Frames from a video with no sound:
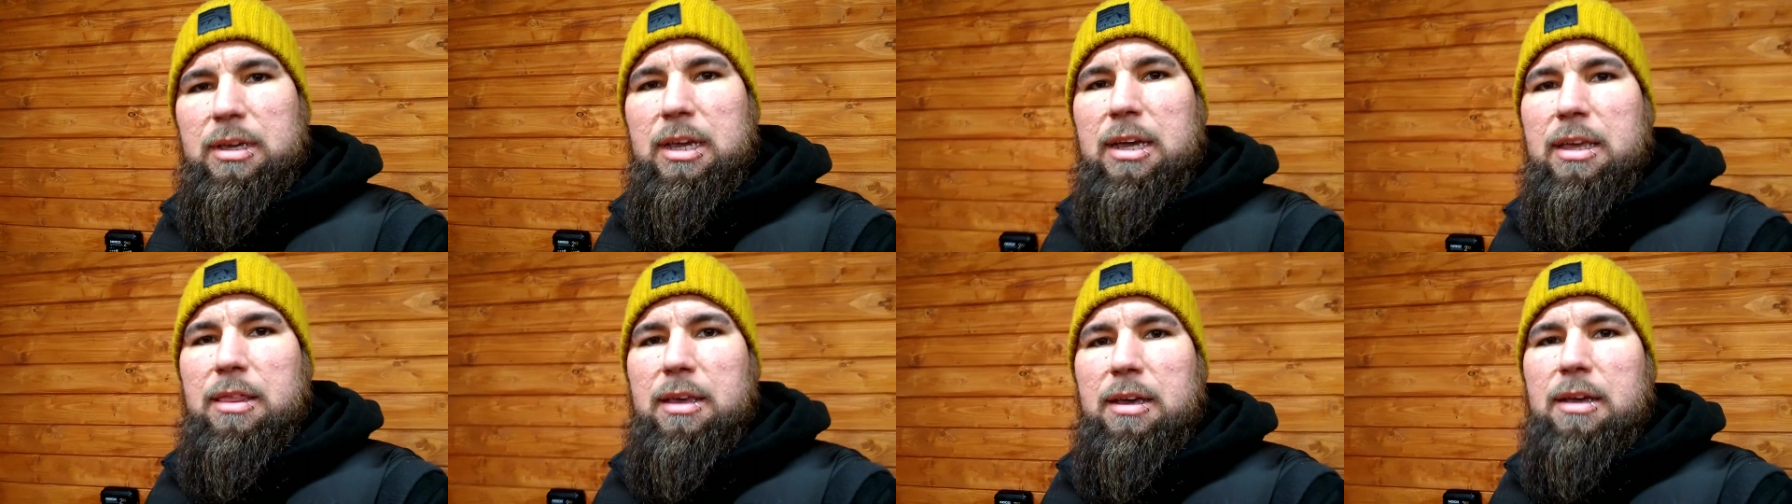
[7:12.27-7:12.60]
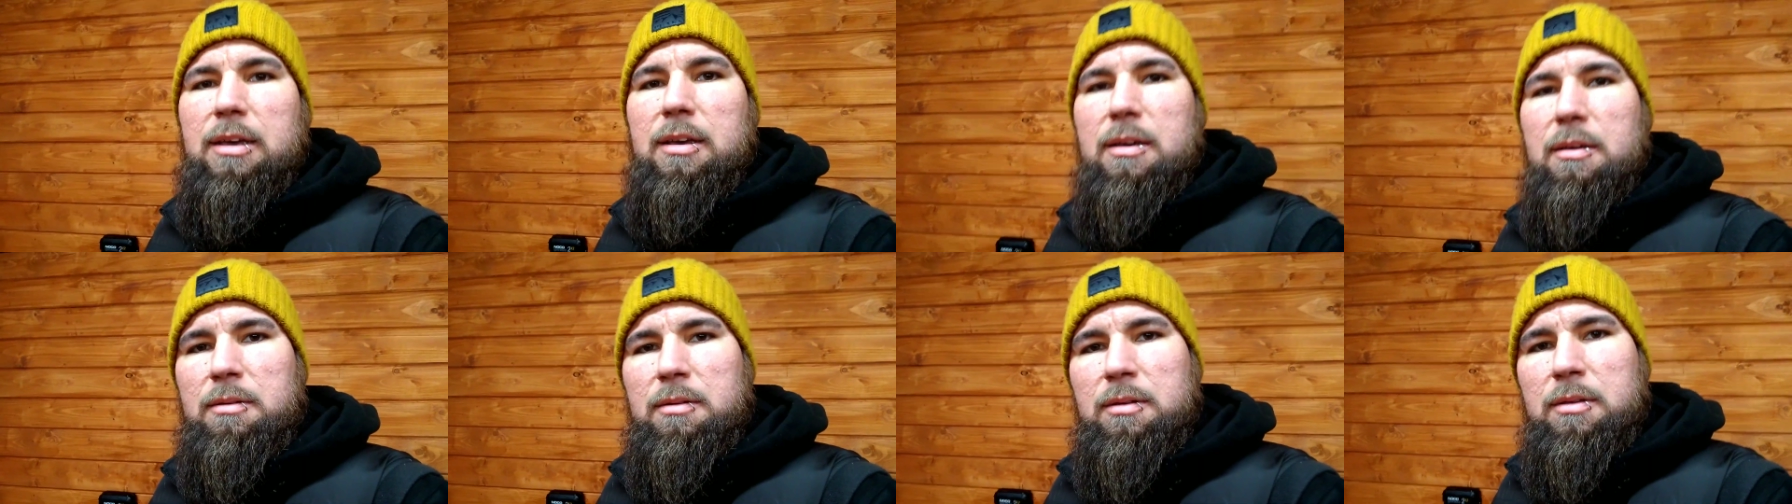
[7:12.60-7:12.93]
get
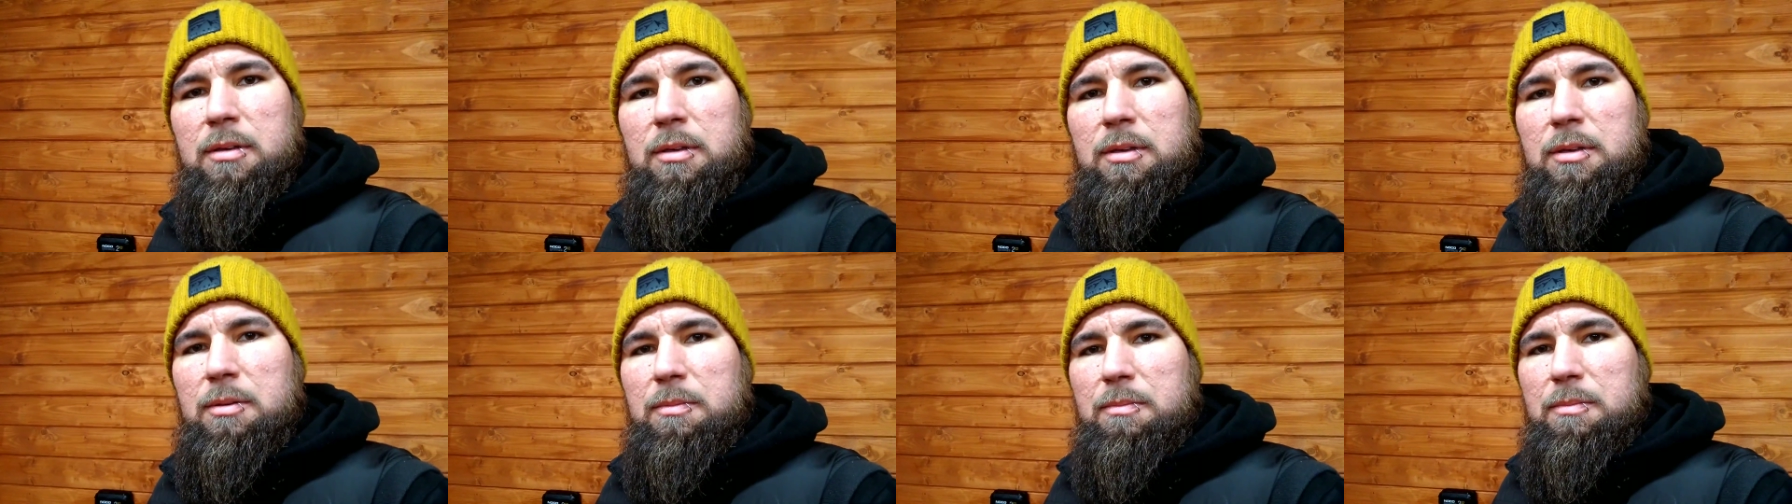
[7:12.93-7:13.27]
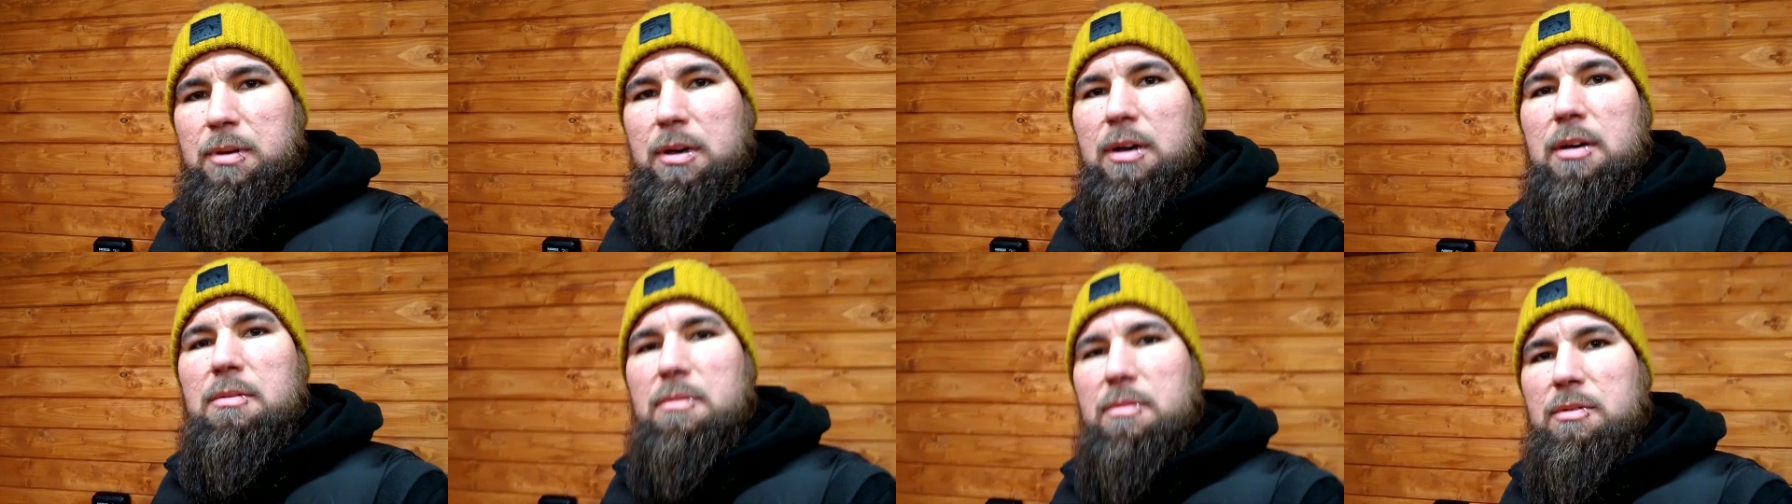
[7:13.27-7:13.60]
there.
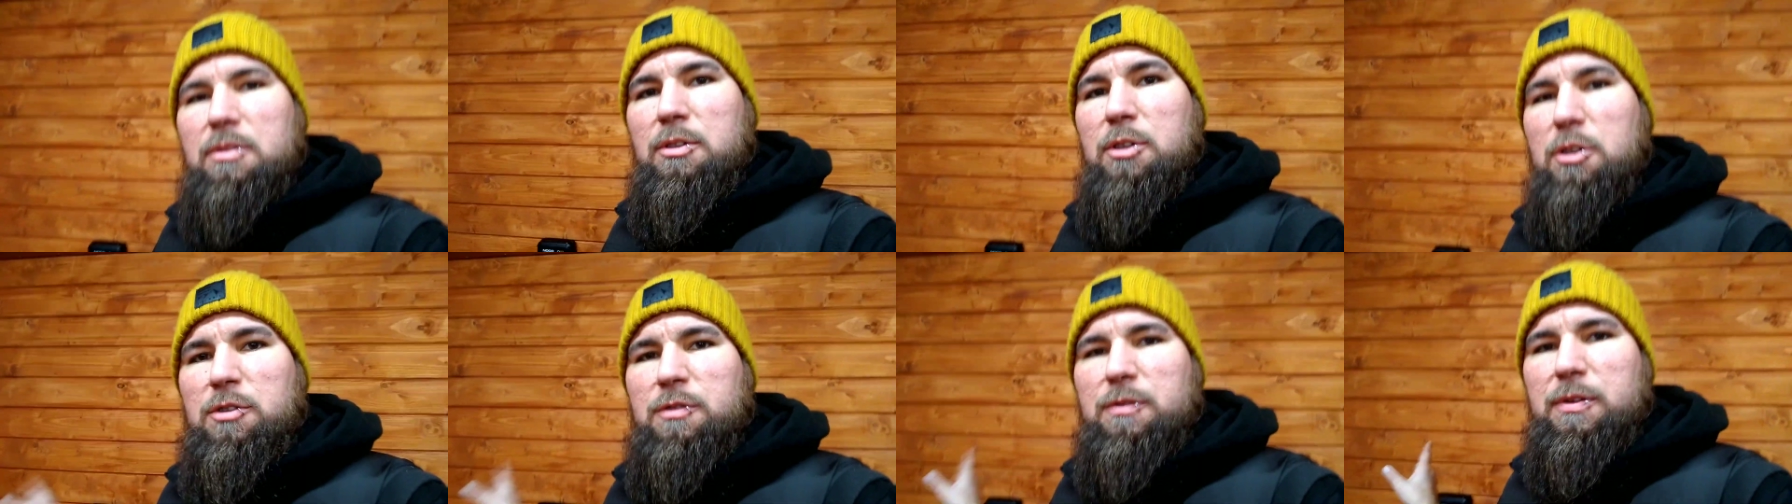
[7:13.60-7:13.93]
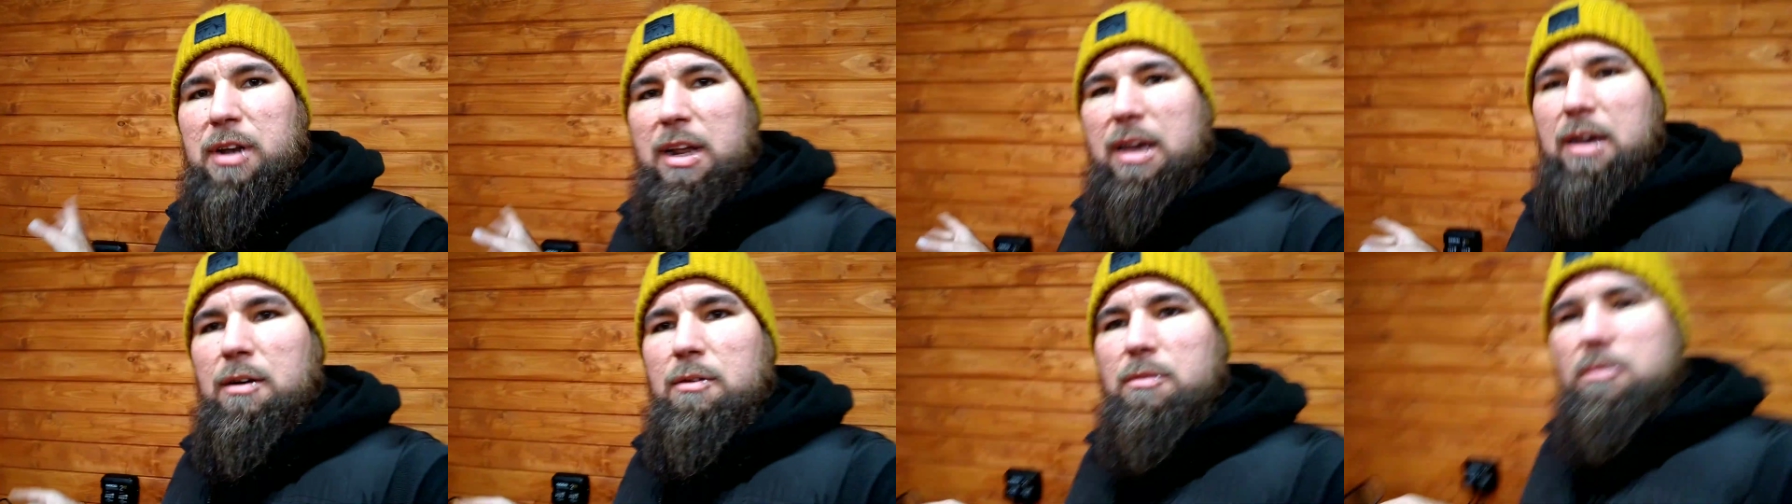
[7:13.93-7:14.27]
But this for
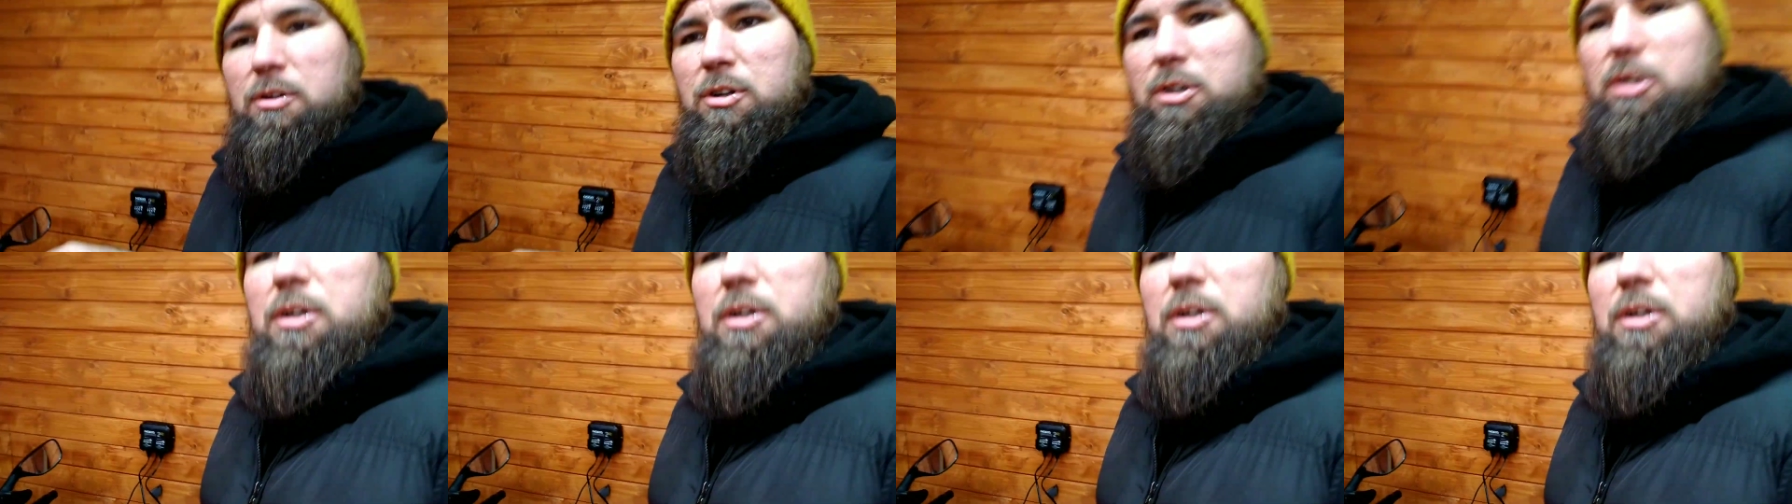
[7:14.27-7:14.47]
now to